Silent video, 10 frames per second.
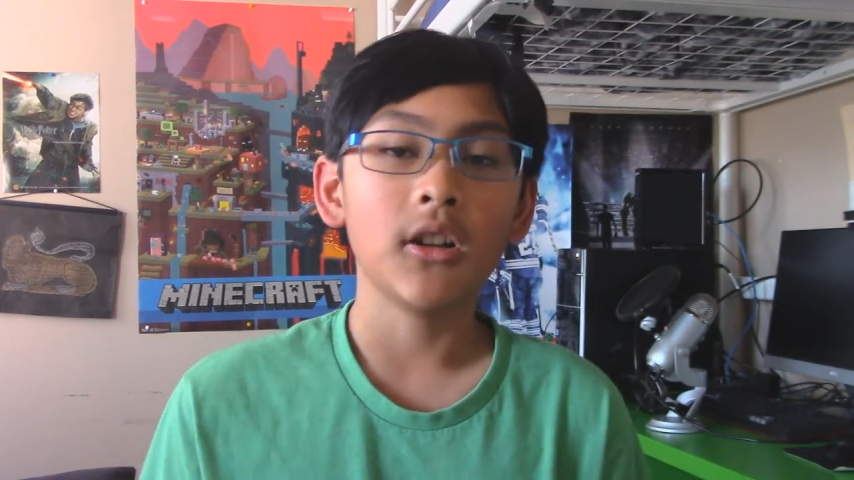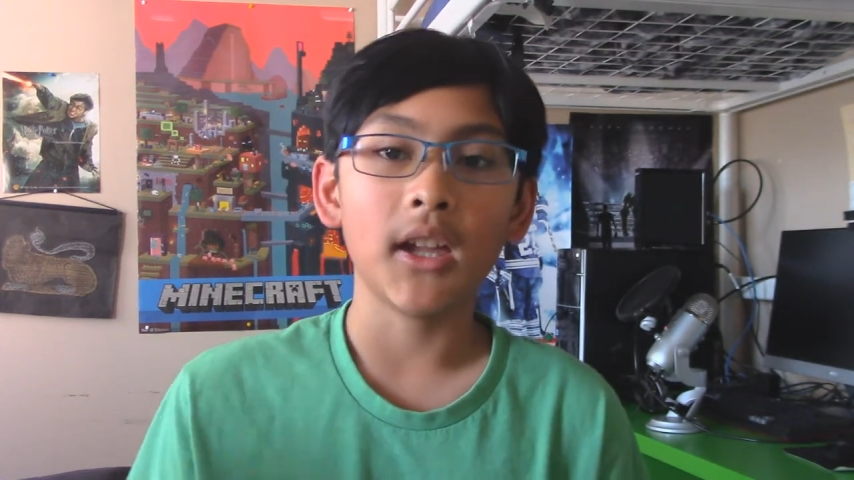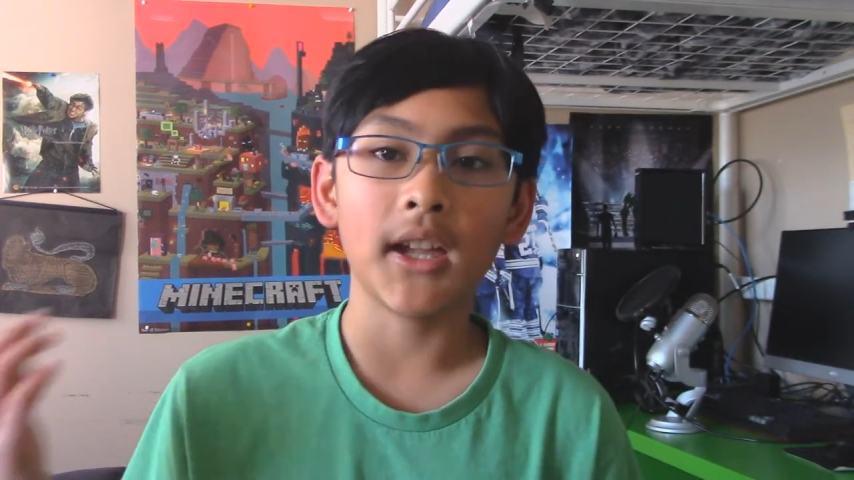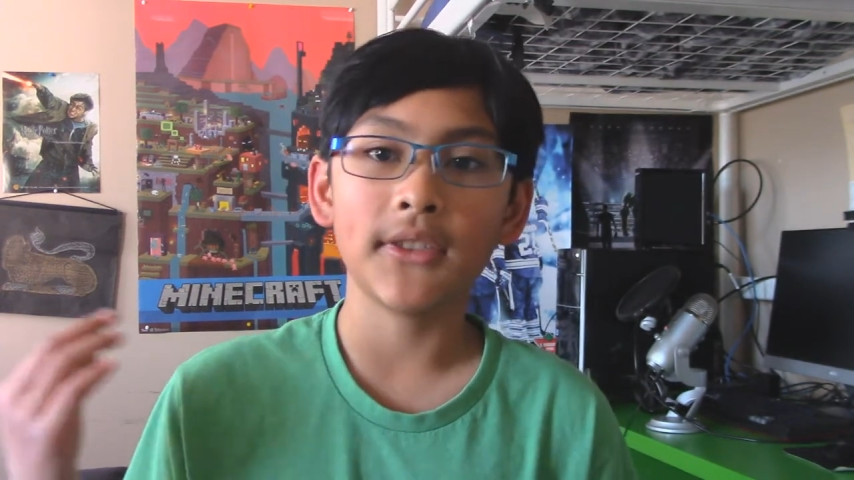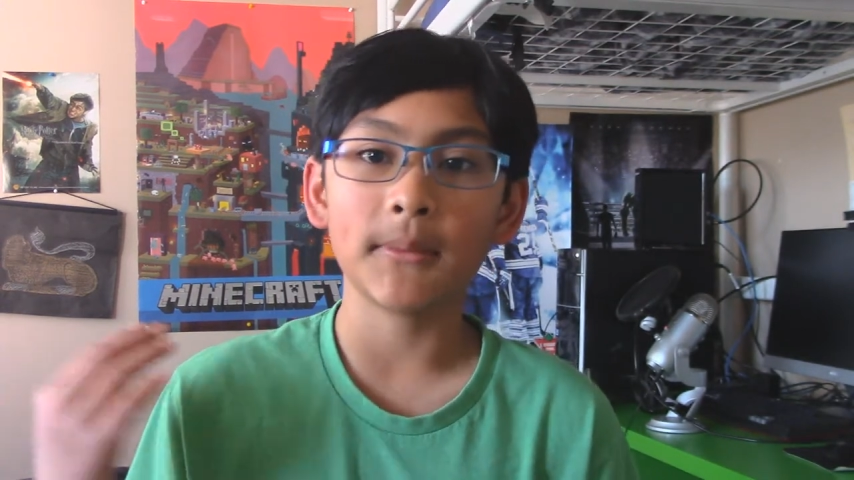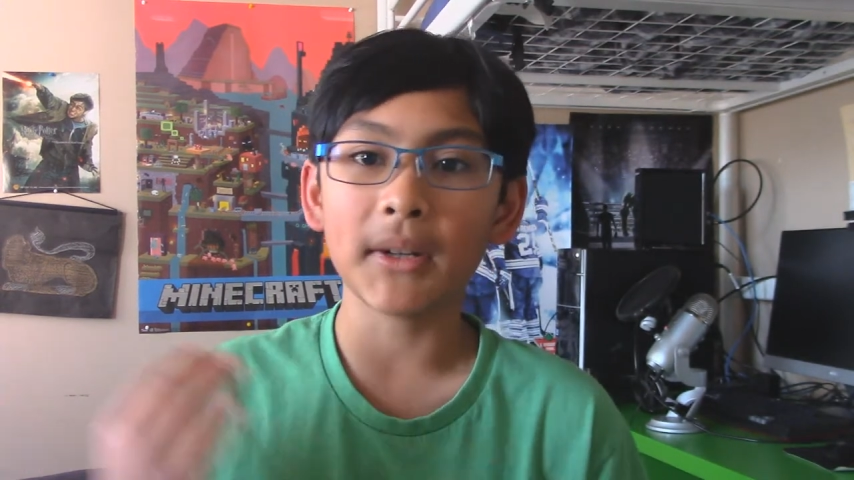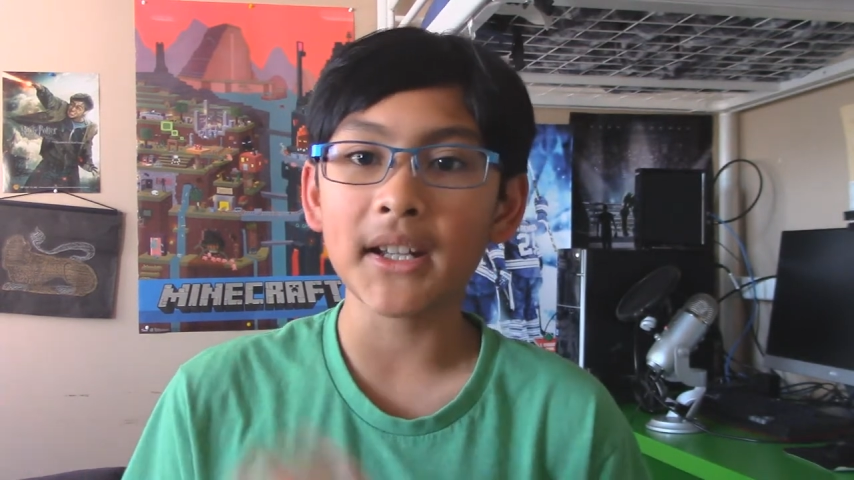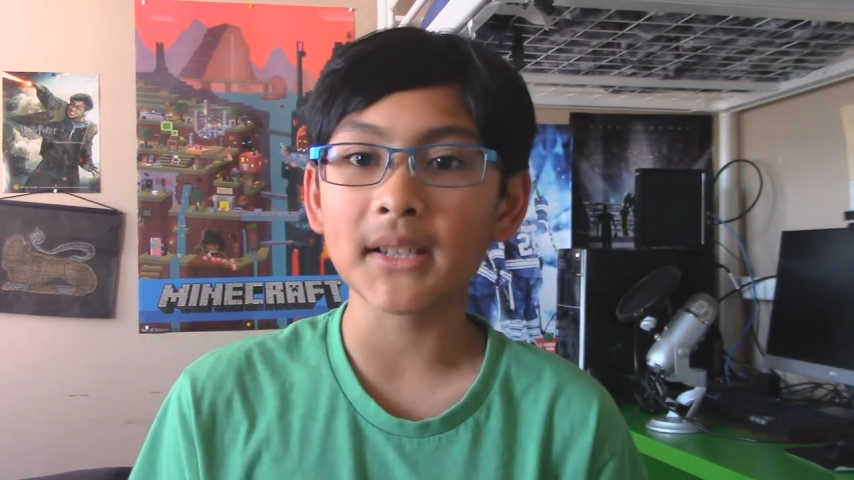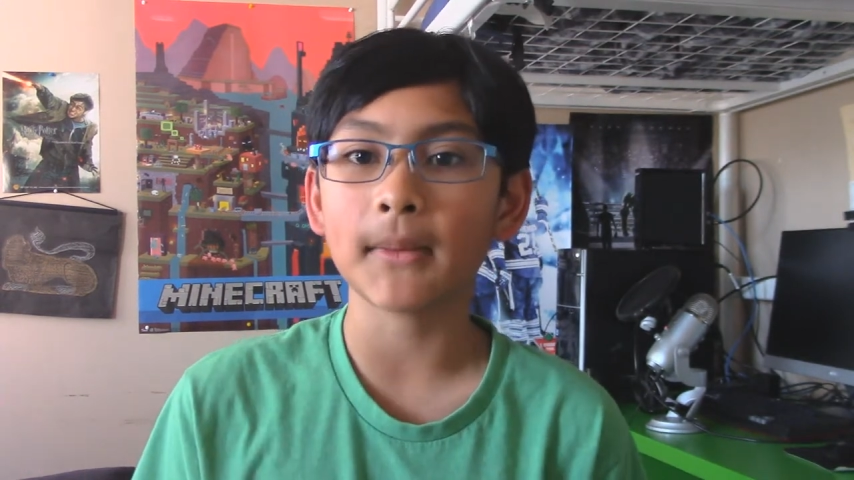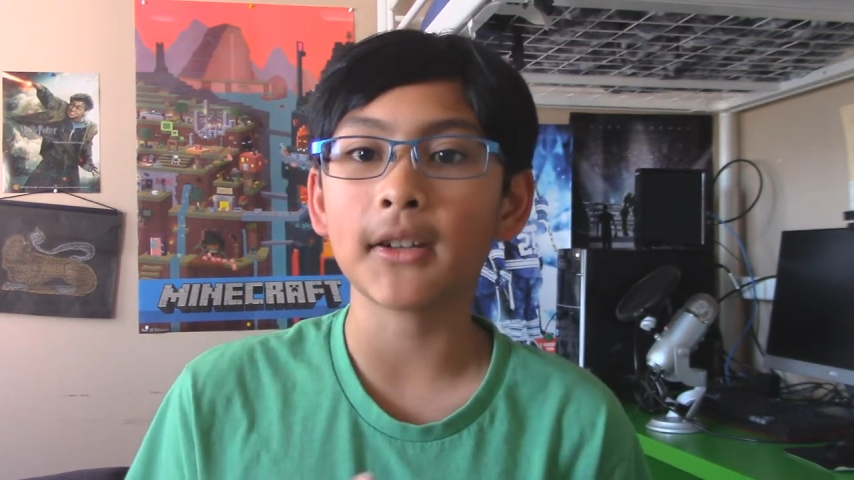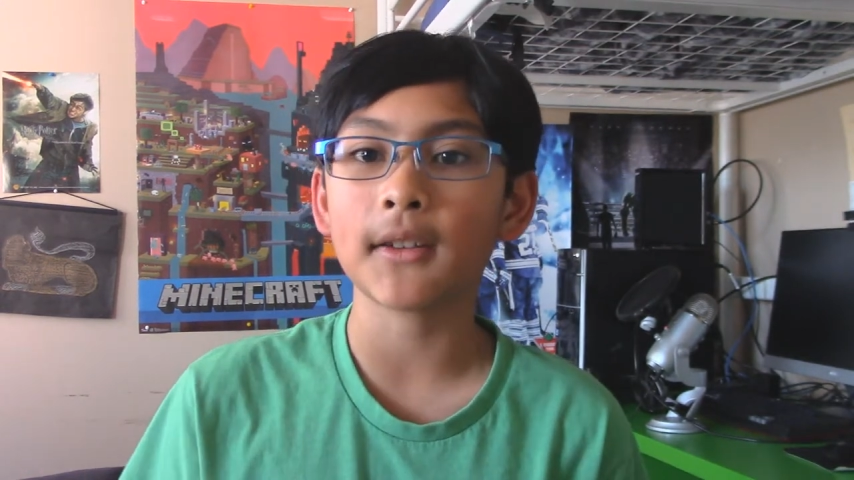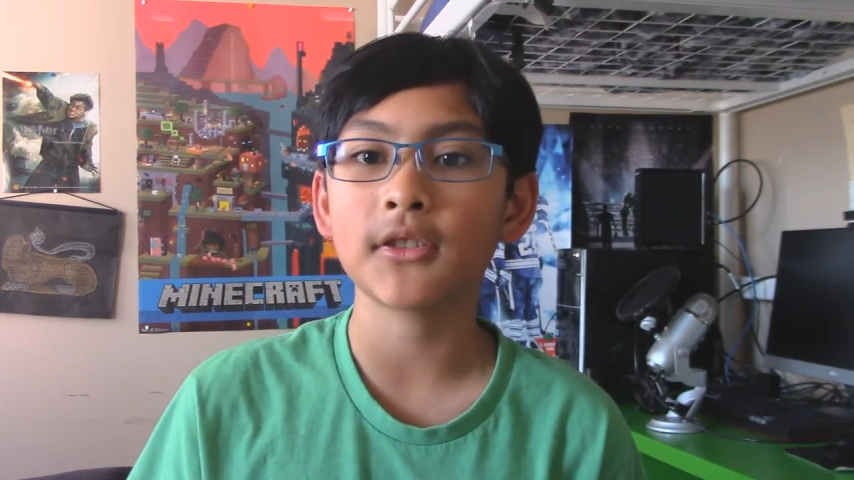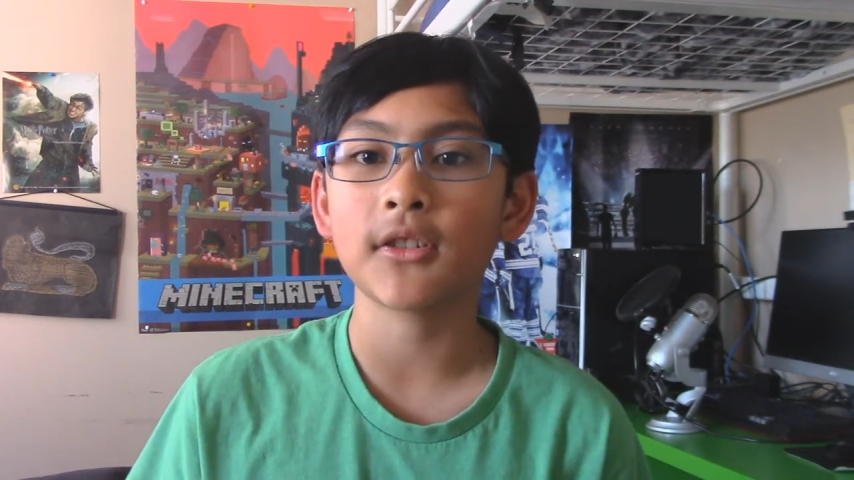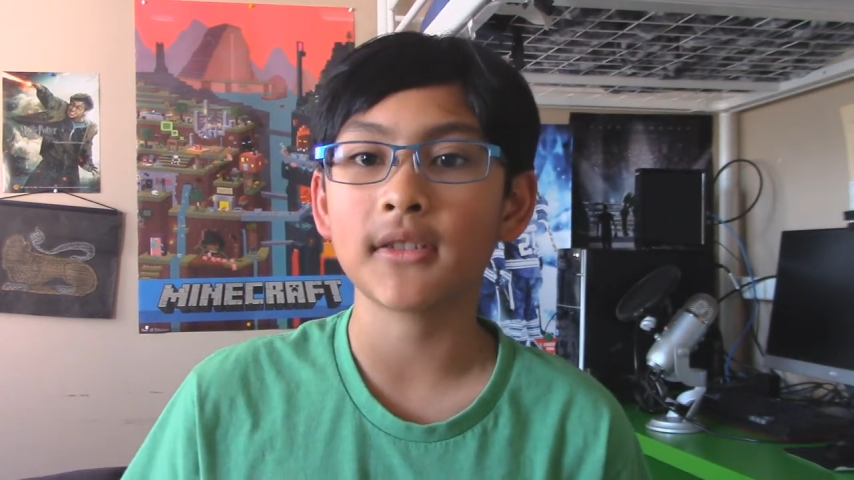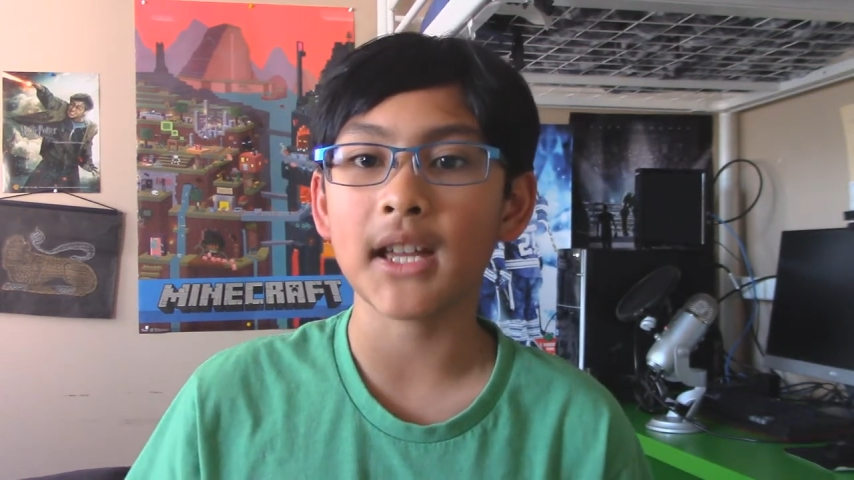And my next Minecraft
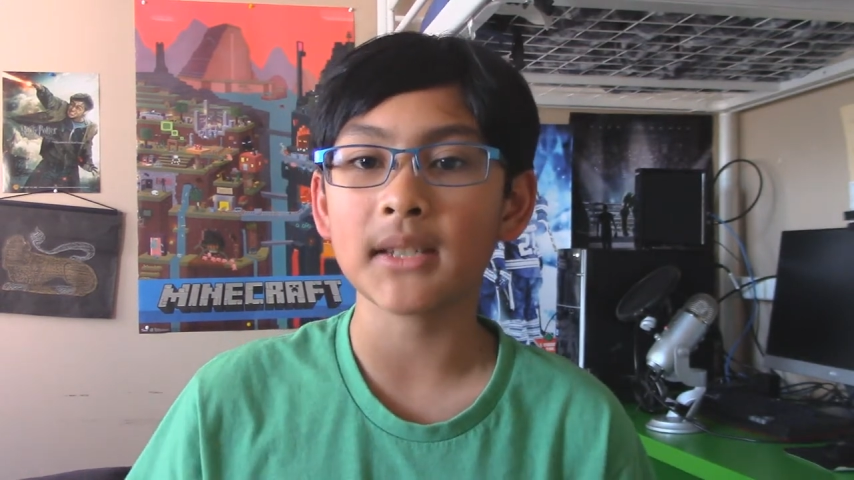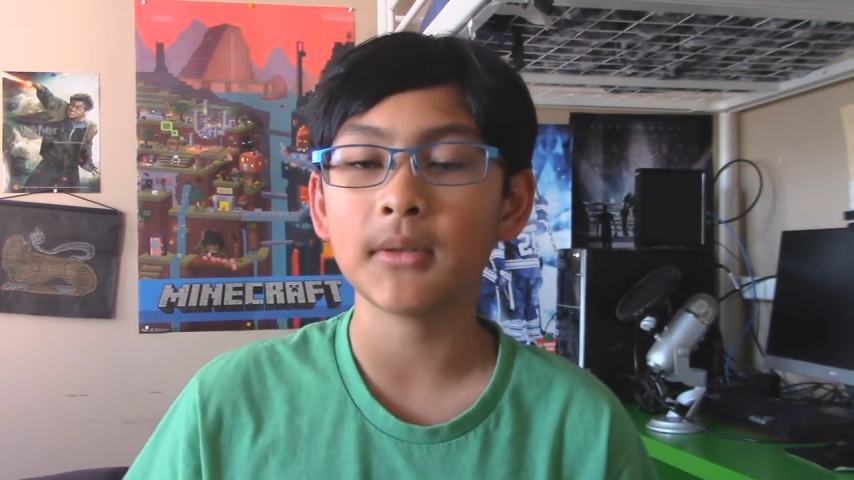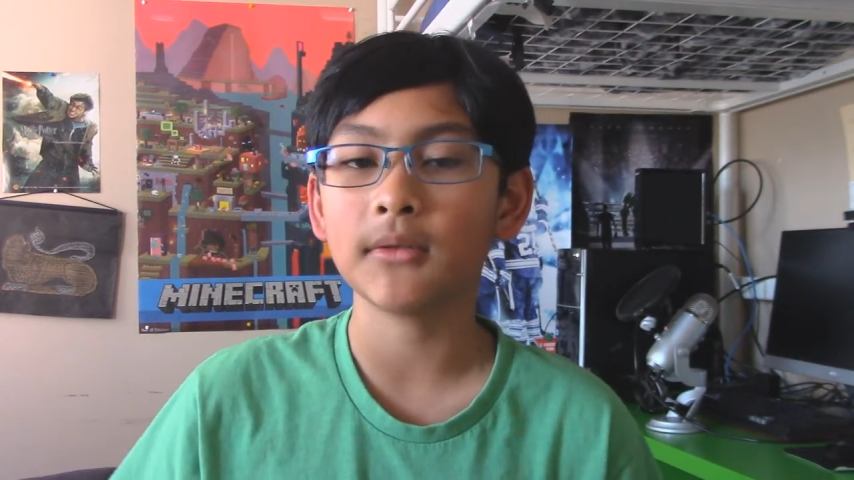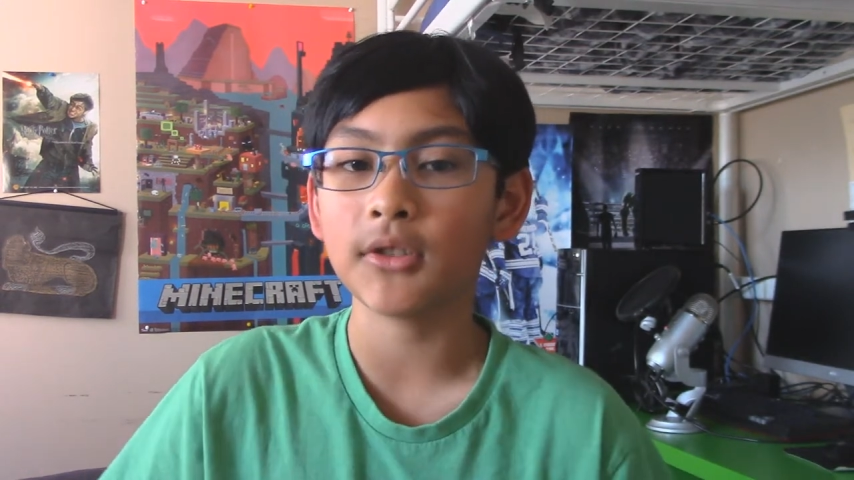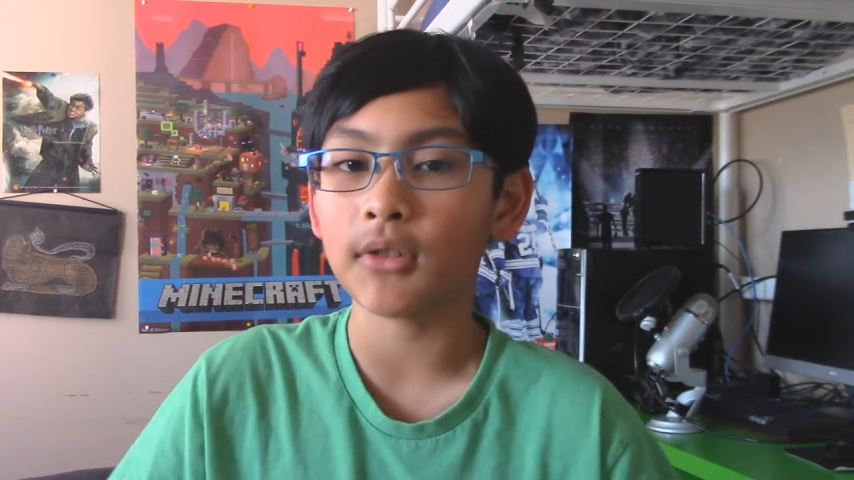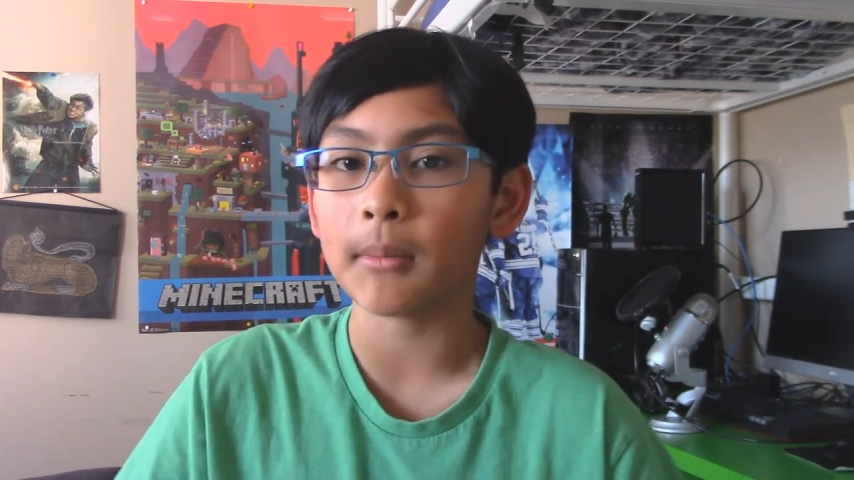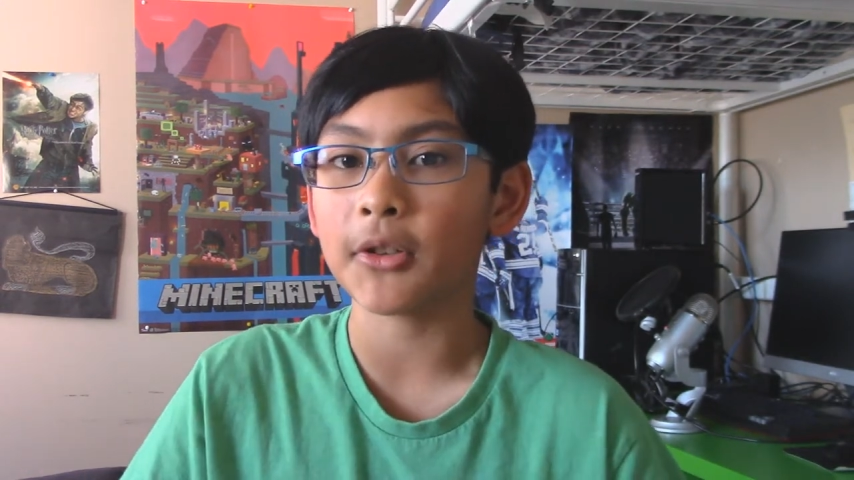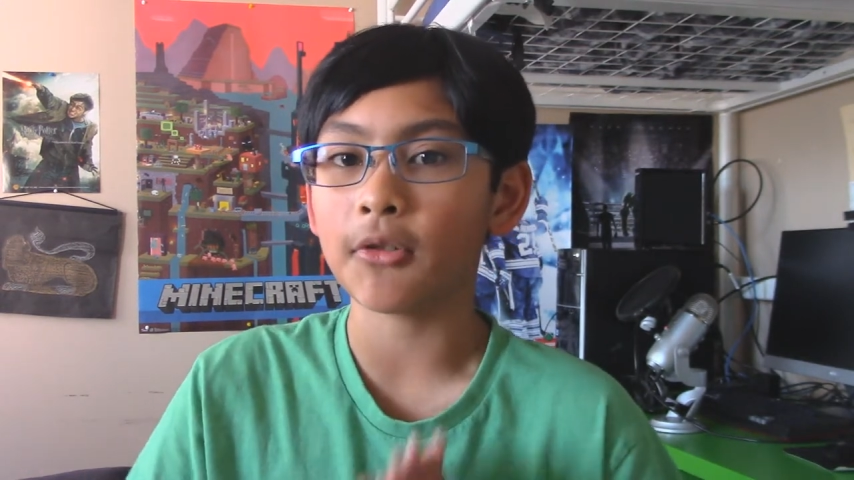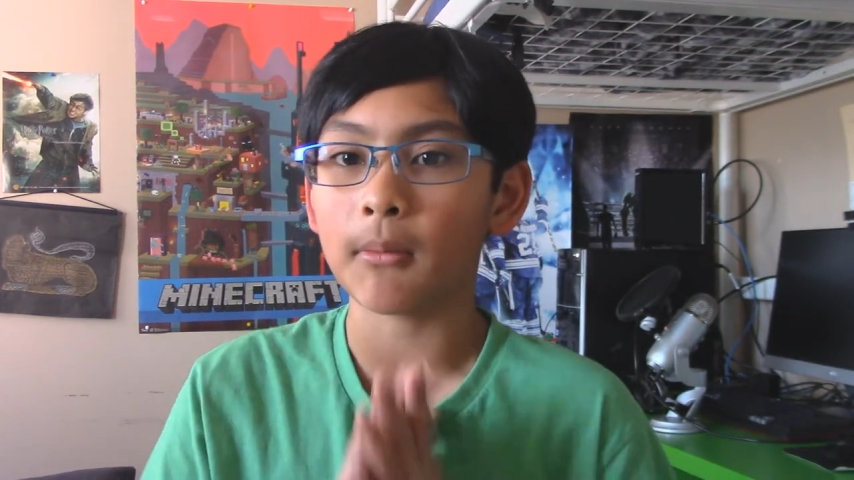series asked me, do you want me to do a